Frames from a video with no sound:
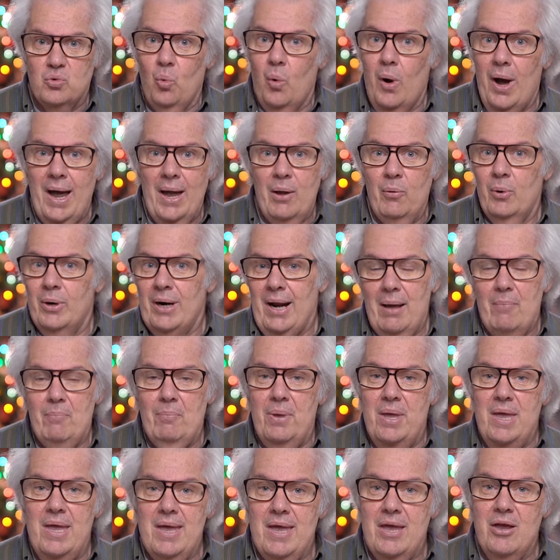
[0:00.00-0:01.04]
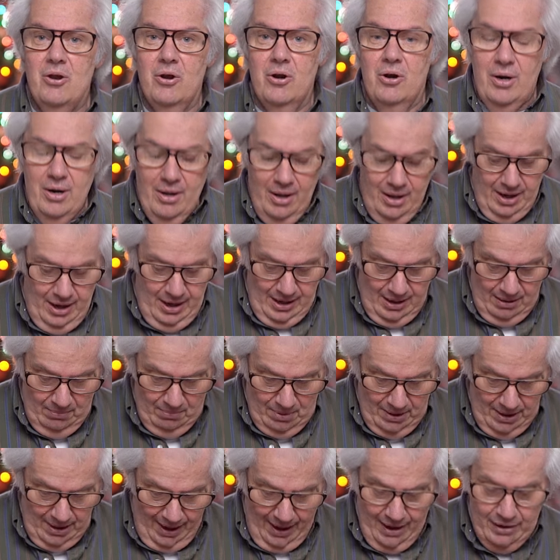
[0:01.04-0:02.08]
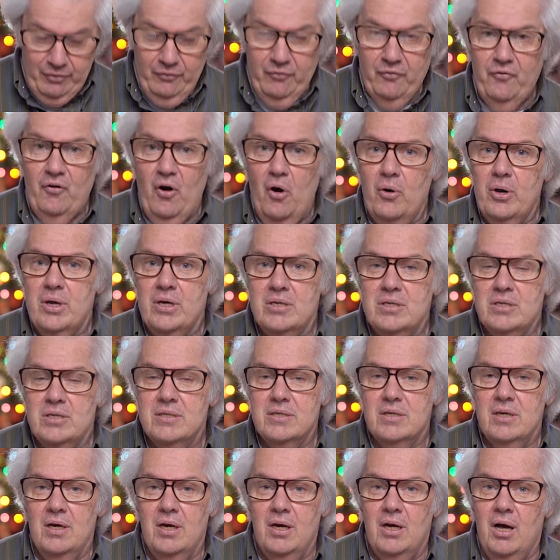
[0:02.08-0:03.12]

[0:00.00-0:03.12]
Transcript: Why would I be here and be out of focus?